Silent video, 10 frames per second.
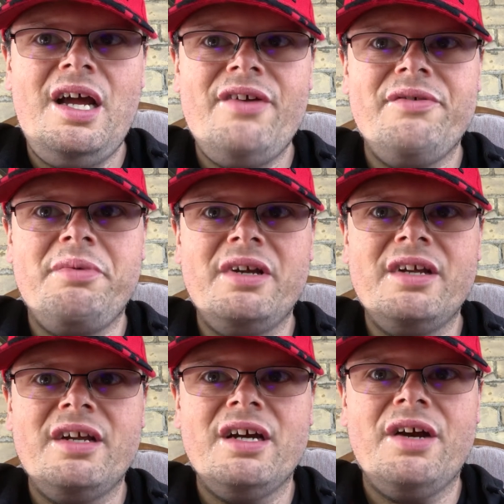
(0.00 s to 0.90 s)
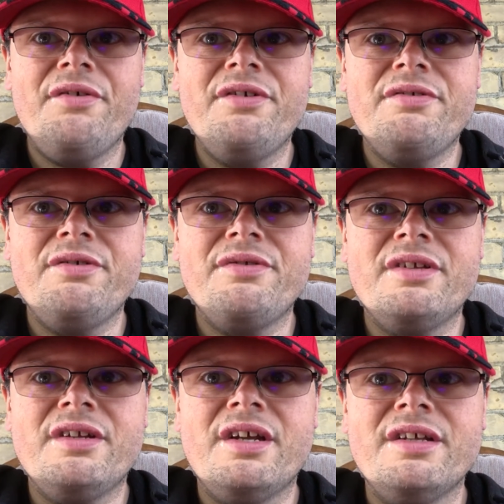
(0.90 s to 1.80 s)
Hey everybody, how are you doing
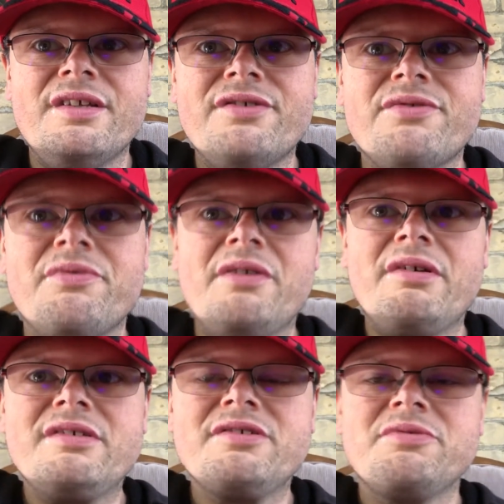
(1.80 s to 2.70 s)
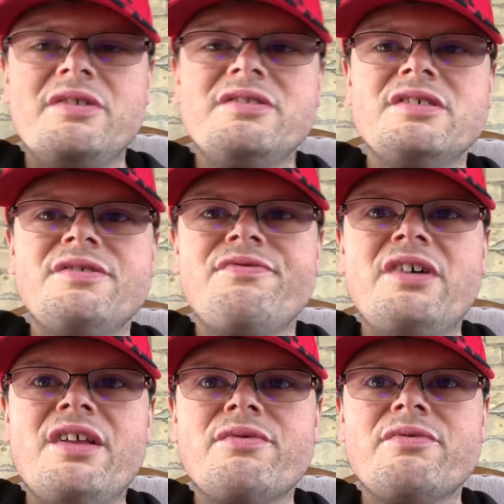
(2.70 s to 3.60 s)
today? This is Red Wings
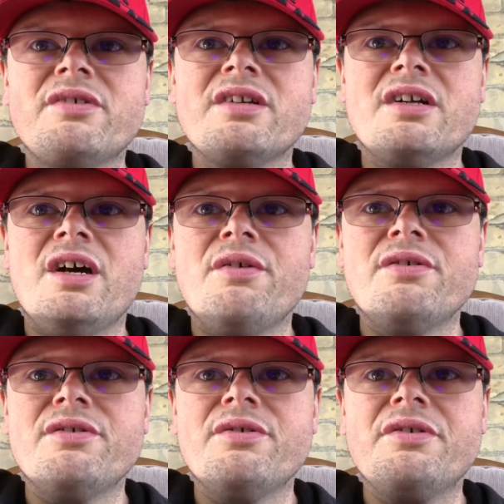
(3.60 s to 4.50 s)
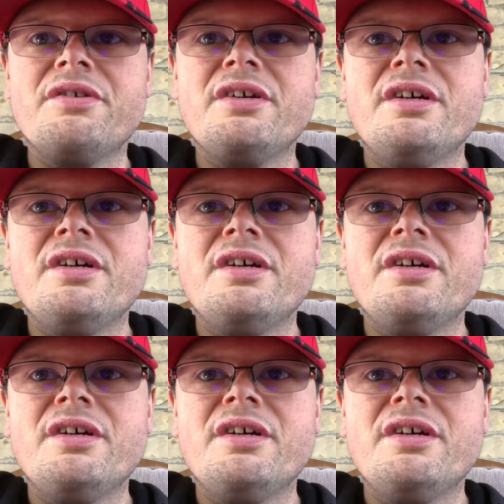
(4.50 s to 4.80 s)
1051. How are you doing?